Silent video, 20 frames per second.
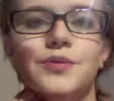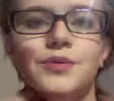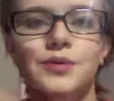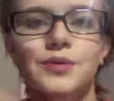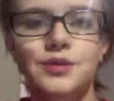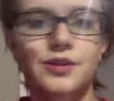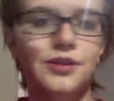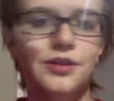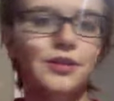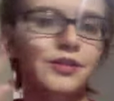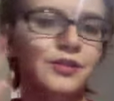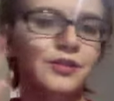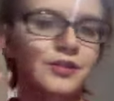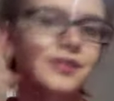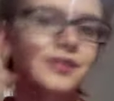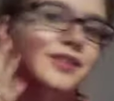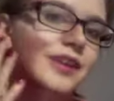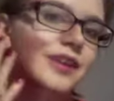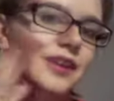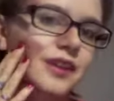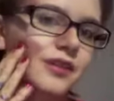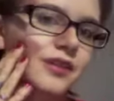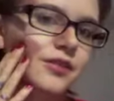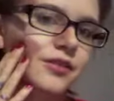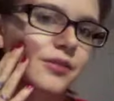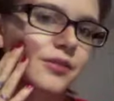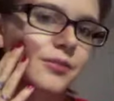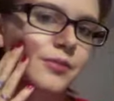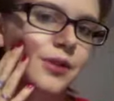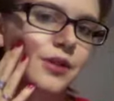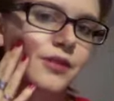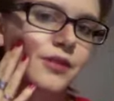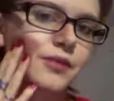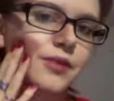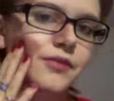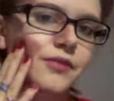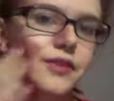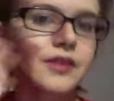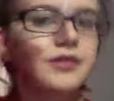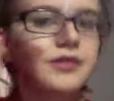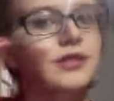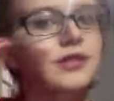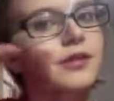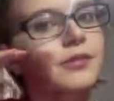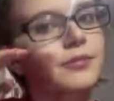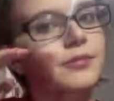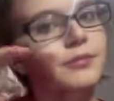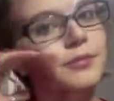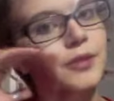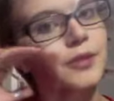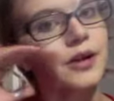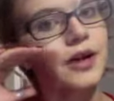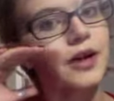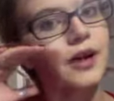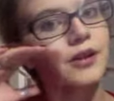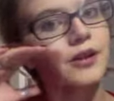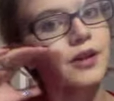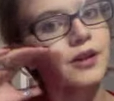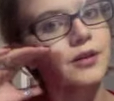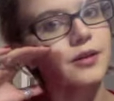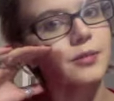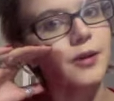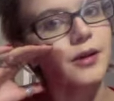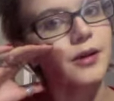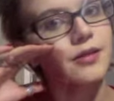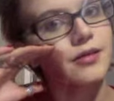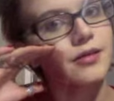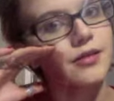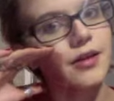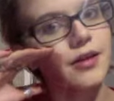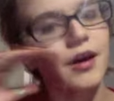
to sink in certain parts of my face and to bring out other parts.